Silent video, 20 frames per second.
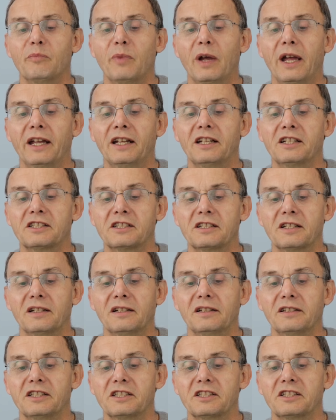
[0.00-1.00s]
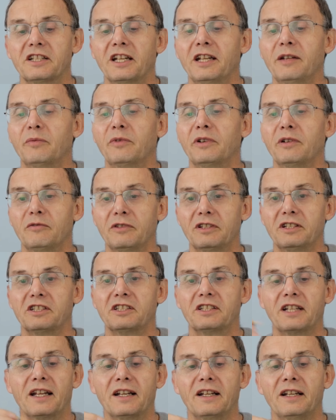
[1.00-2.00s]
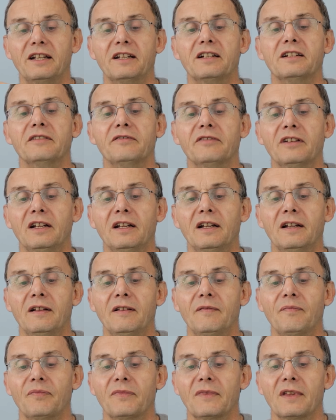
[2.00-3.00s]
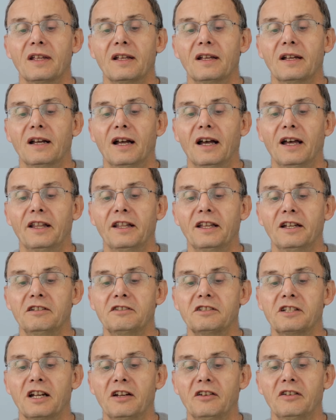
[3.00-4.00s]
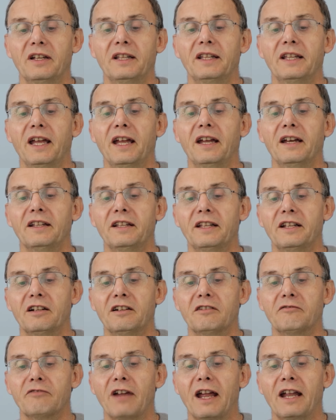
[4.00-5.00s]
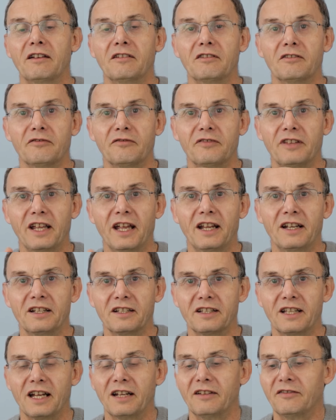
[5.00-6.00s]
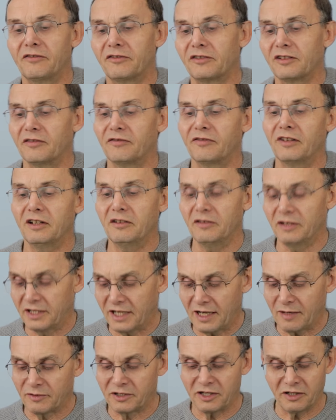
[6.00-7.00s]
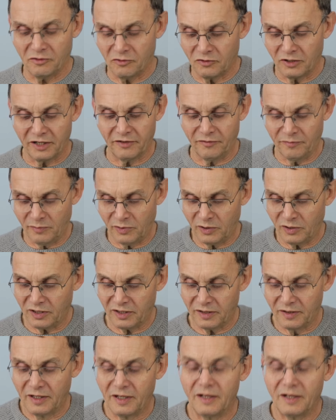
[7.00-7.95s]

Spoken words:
pegs that I just taper it with a Stanley knife, and those go in there, and then I'll round off the end of that for a float adapter, or even put